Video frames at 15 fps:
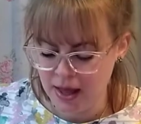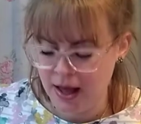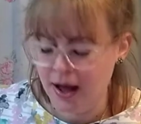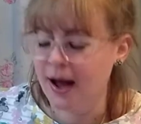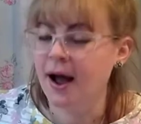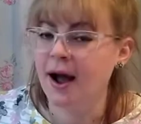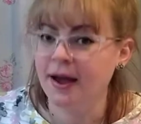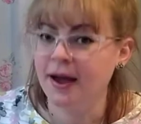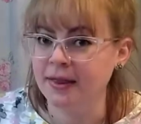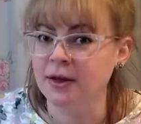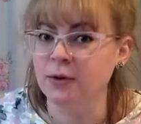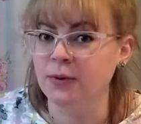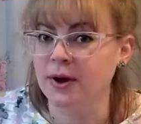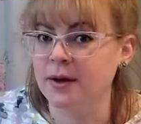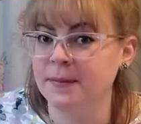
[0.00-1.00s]
I highly
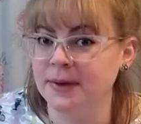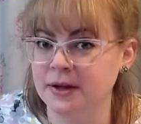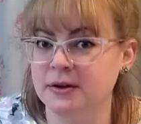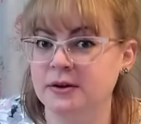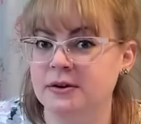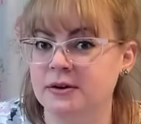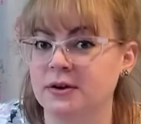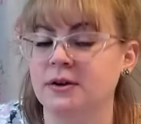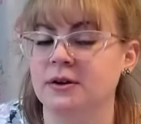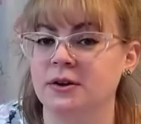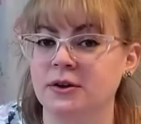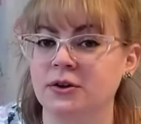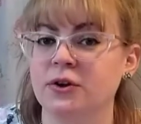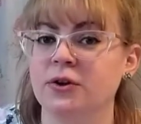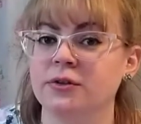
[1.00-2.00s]
recommend
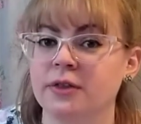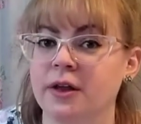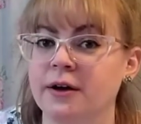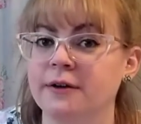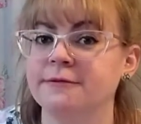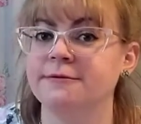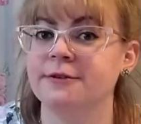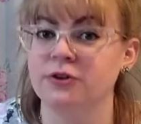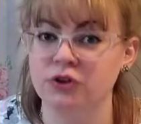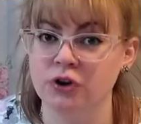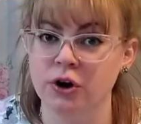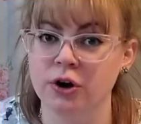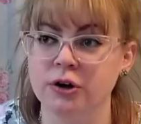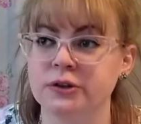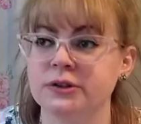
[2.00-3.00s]
Yarn Love
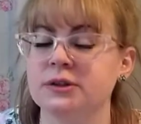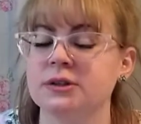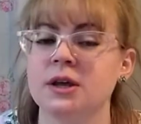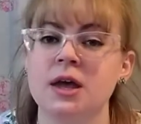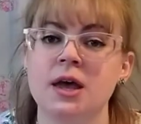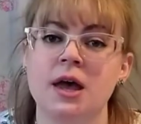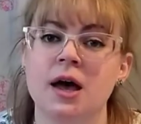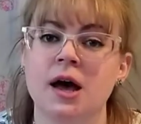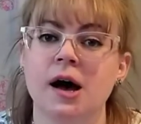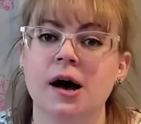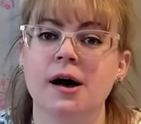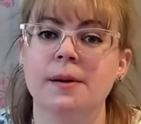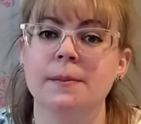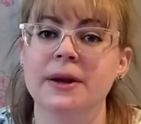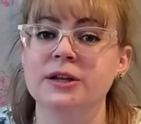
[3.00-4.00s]
Yarns.
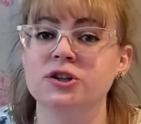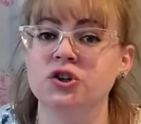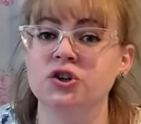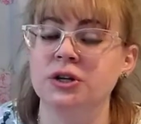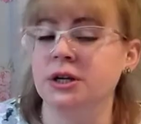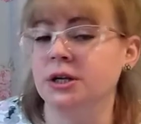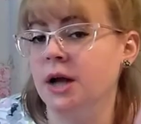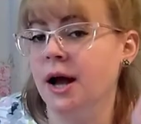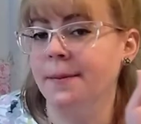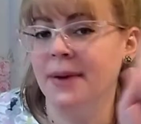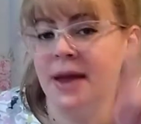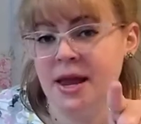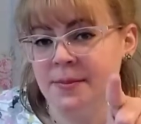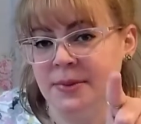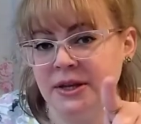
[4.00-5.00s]
And she did not
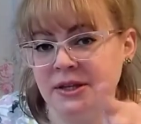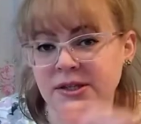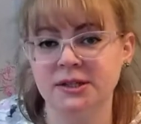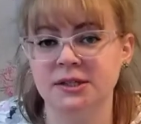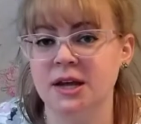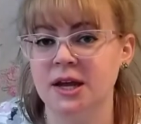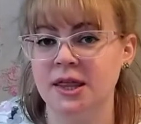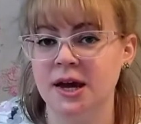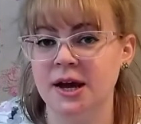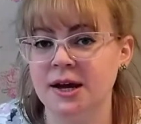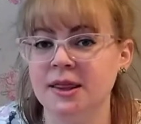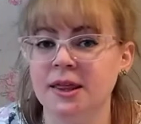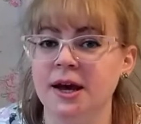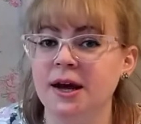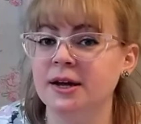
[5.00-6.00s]
pay me to say
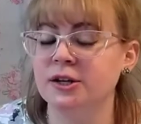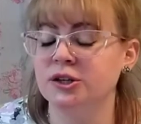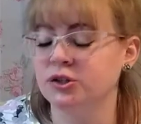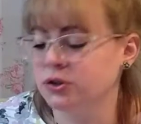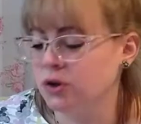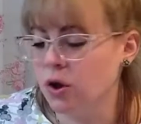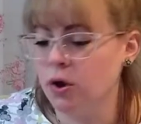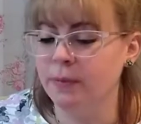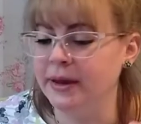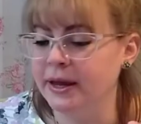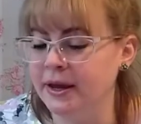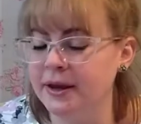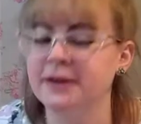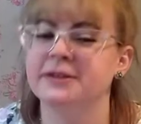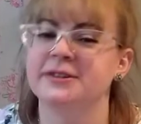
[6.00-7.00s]
that. That is all
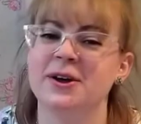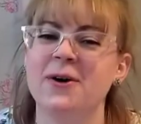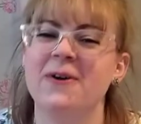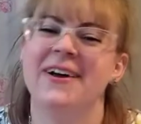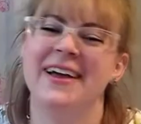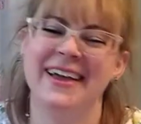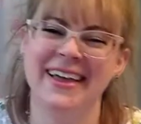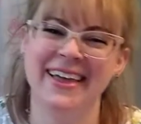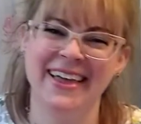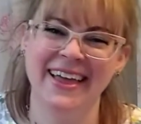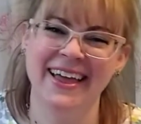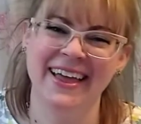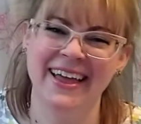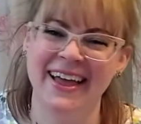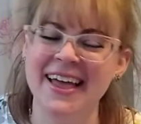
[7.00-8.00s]
me. So
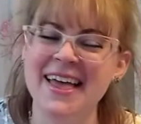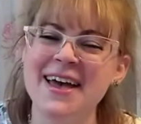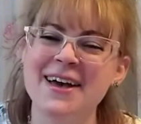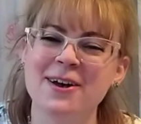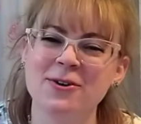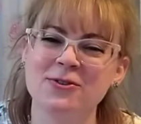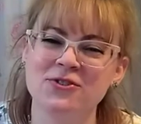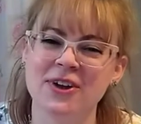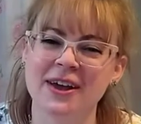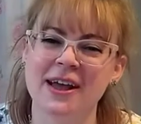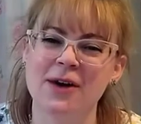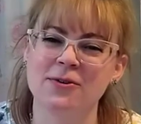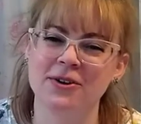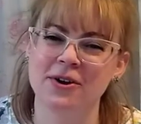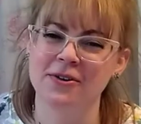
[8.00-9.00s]
go check
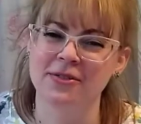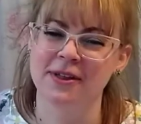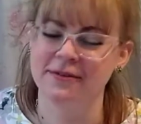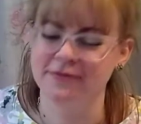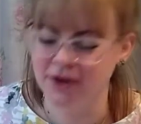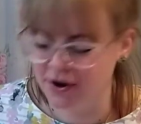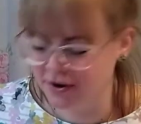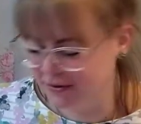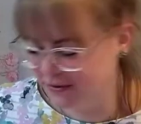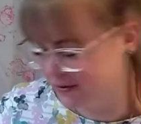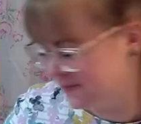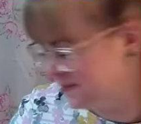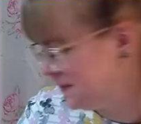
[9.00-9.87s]
out Yarn Love Yarns.